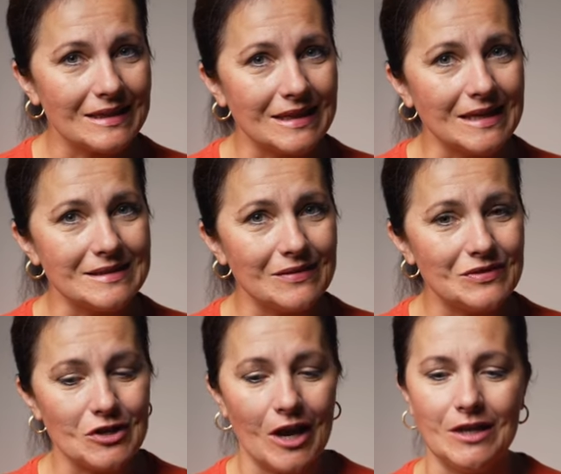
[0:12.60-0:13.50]
things have
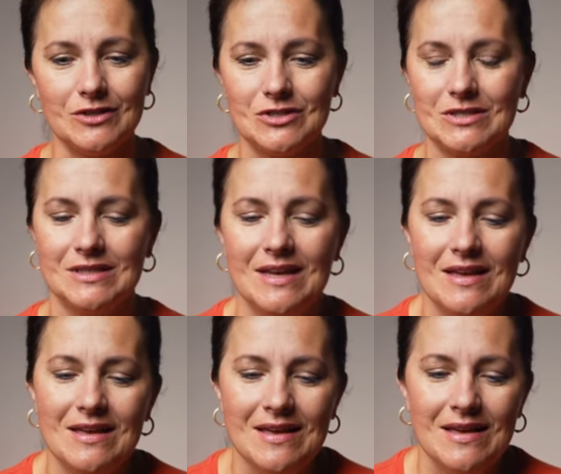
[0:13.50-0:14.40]
changed.
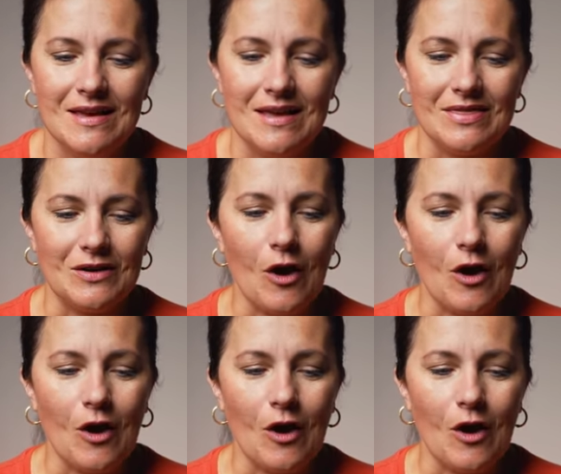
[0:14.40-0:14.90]
Their